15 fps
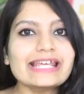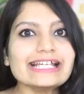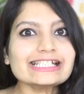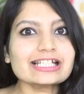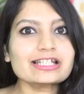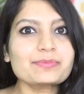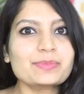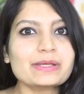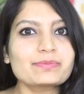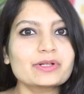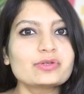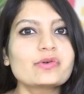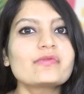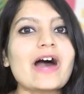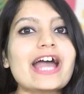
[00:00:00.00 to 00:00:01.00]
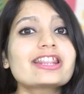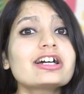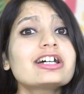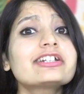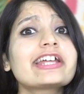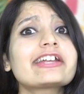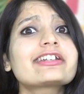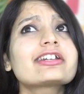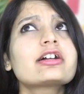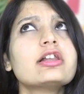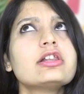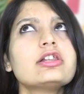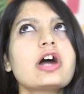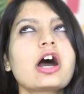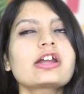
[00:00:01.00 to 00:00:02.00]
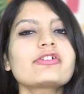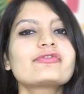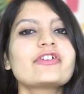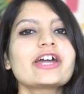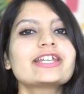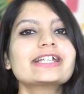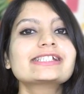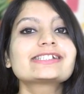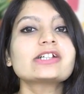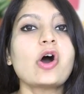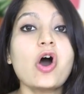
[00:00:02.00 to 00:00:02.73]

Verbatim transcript: These are the people who've either attended a lot of weddings